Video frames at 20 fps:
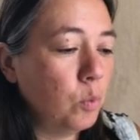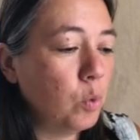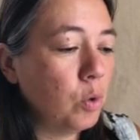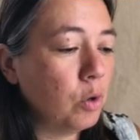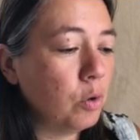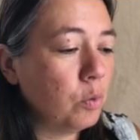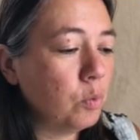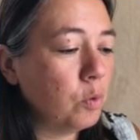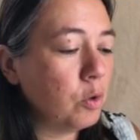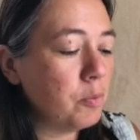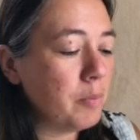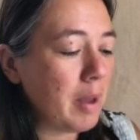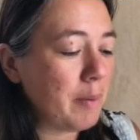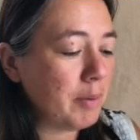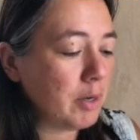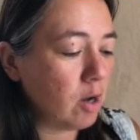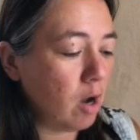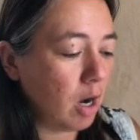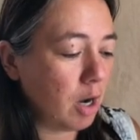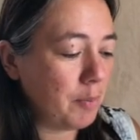We'll
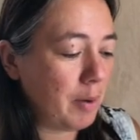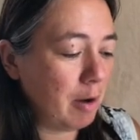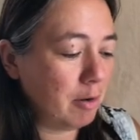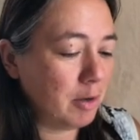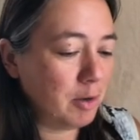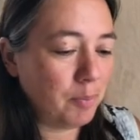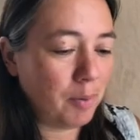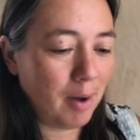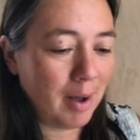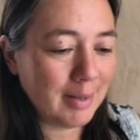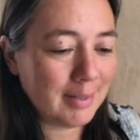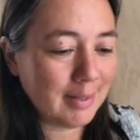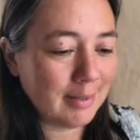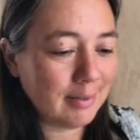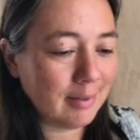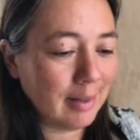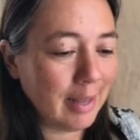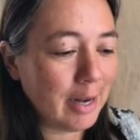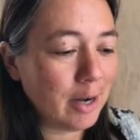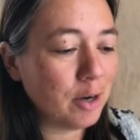maybe talk about
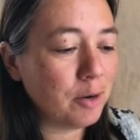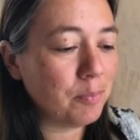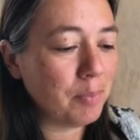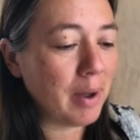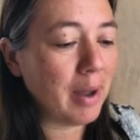deposits later,